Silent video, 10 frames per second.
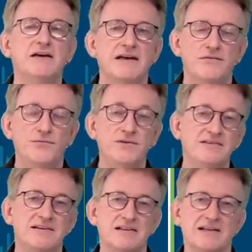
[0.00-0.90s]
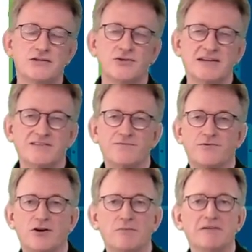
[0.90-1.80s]
physical address
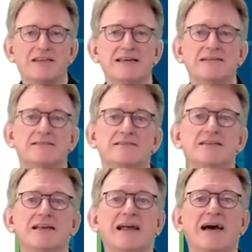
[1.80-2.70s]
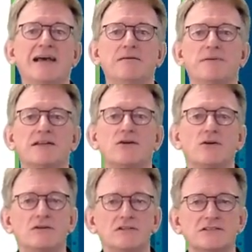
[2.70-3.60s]
from the existing line, but
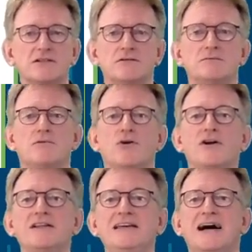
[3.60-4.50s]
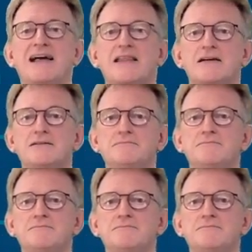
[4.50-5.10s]
also all the other